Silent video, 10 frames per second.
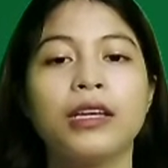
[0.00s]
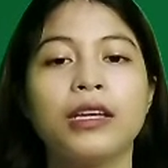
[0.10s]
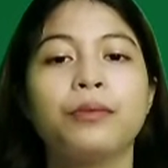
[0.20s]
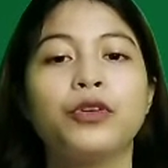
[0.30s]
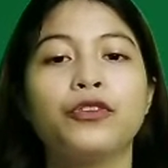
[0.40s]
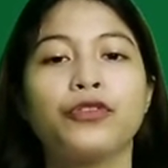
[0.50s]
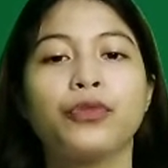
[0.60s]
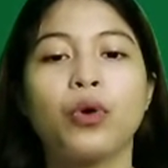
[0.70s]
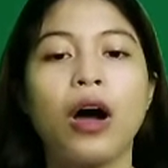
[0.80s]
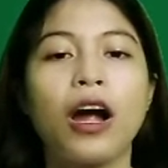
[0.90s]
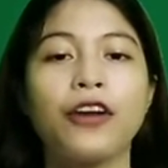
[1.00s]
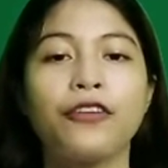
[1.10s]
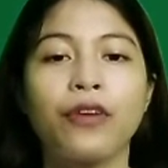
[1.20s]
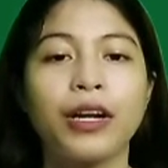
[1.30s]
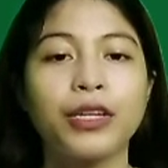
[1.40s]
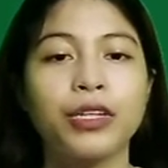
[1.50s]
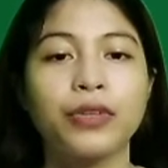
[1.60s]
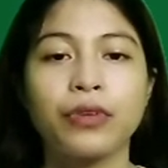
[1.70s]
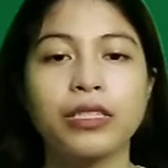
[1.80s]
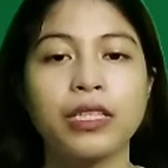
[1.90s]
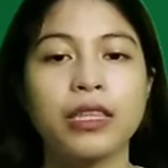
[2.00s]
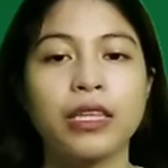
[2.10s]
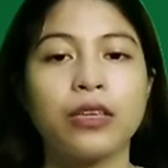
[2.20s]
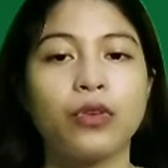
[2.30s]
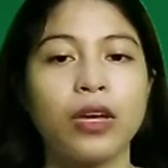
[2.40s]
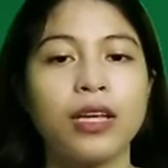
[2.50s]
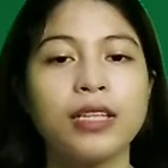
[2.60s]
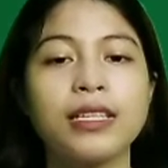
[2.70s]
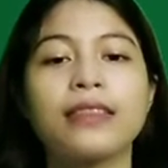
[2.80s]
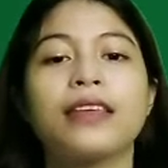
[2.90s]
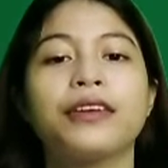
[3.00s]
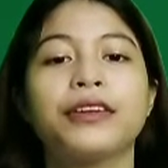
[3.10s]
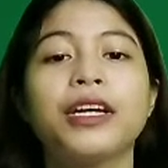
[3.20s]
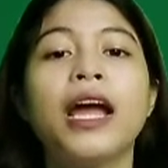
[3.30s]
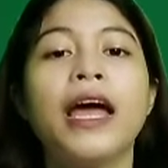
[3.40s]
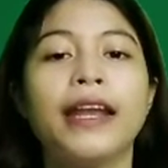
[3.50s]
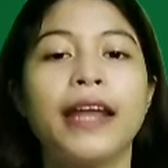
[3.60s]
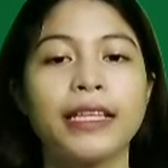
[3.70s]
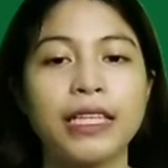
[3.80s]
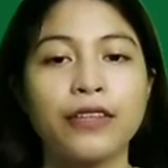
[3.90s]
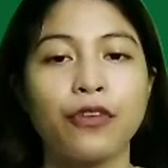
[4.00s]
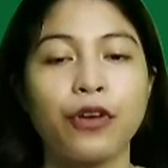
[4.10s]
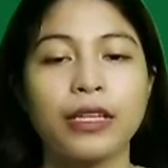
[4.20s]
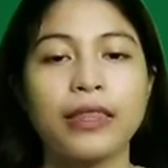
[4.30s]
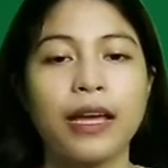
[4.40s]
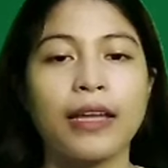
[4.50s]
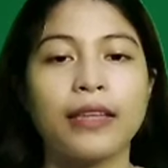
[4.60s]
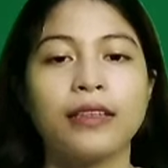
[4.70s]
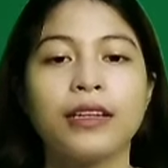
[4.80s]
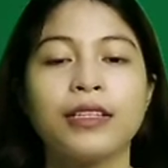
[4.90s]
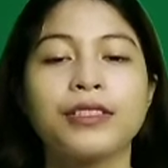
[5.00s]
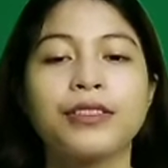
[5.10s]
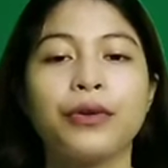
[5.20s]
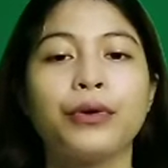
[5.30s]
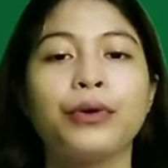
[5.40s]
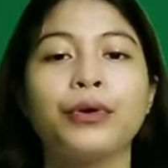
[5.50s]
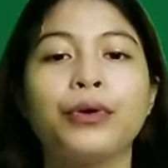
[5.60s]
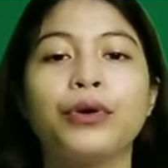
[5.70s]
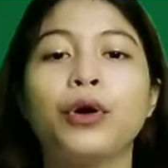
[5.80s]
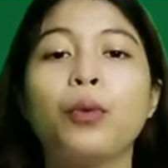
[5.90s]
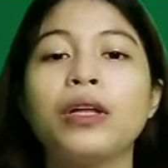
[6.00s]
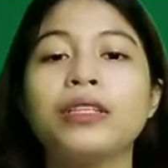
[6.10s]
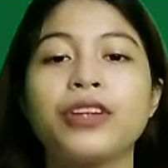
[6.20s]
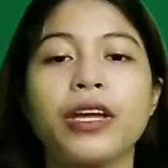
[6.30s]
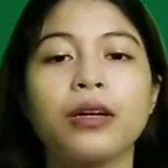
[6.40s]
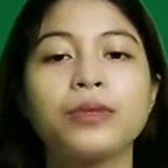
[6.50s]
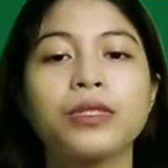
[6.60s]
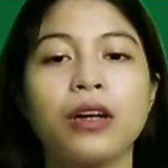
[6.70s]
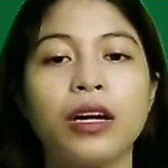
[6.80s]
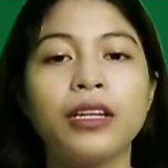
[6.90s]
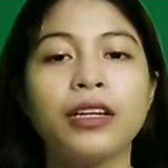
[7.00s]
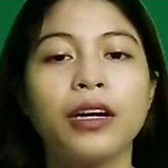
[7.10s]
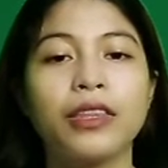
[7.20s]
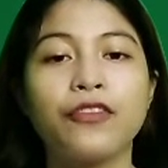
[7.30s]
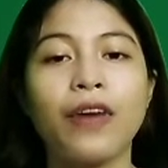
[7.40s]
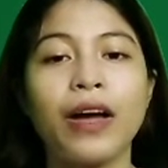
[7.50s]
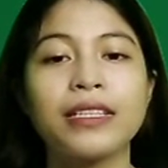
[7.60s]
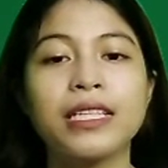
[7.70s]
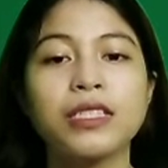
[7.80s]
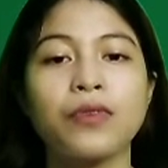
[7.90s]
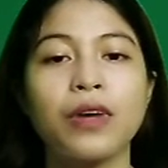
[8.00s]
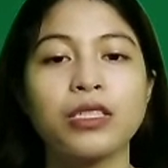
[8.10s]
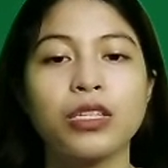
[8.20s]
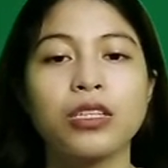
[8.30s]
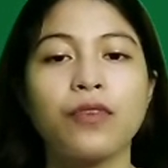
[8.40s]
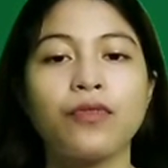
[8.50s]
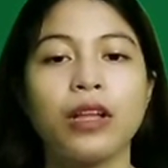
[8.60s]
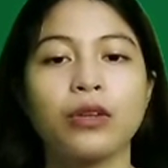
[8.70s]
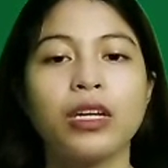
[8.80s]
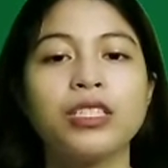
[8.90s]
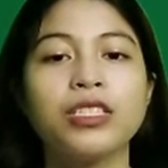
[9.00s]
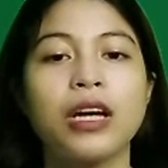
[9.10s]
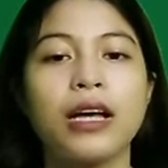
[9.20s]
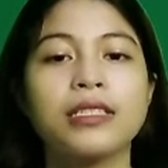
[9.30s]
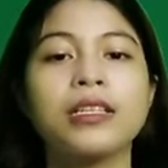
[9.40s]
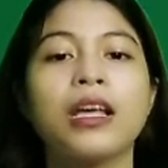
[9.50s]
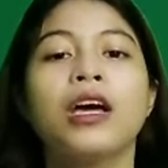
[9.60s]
He moved to Harvard University, US in the year 1949. So, Roman Jakobson defined 6 functions of language as